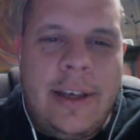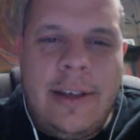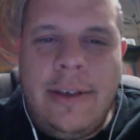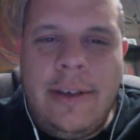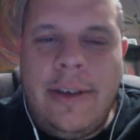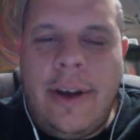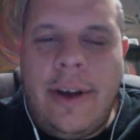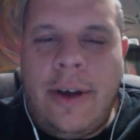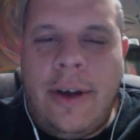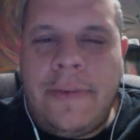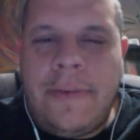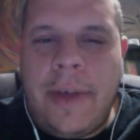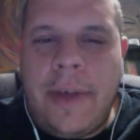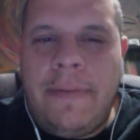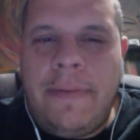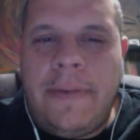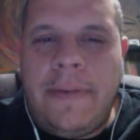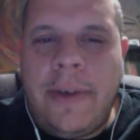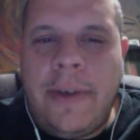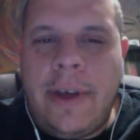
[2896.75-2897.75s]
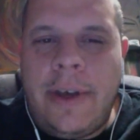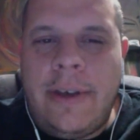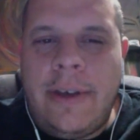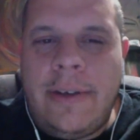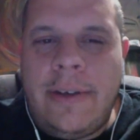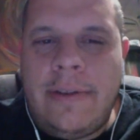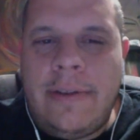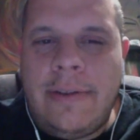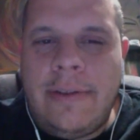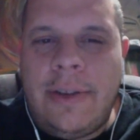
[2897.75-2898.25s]
you know, if
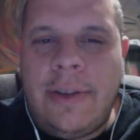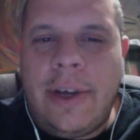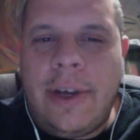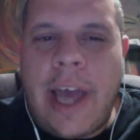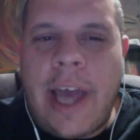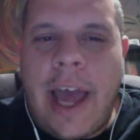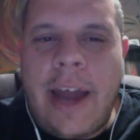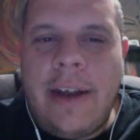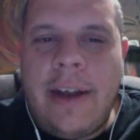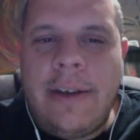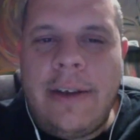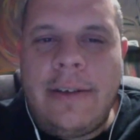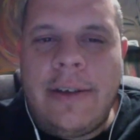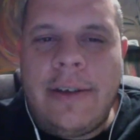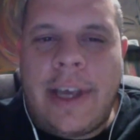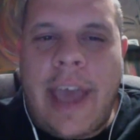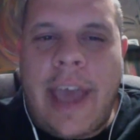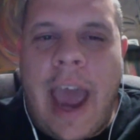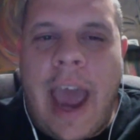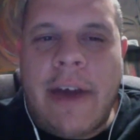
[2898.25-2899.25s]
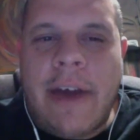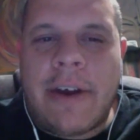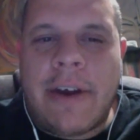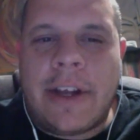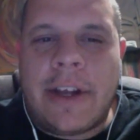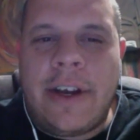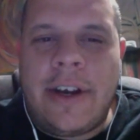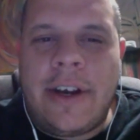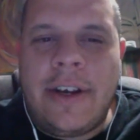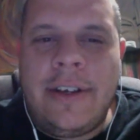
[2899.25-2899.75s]
you look at a
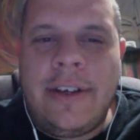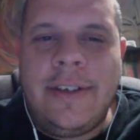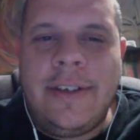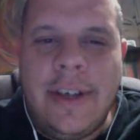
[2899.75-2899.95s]
character,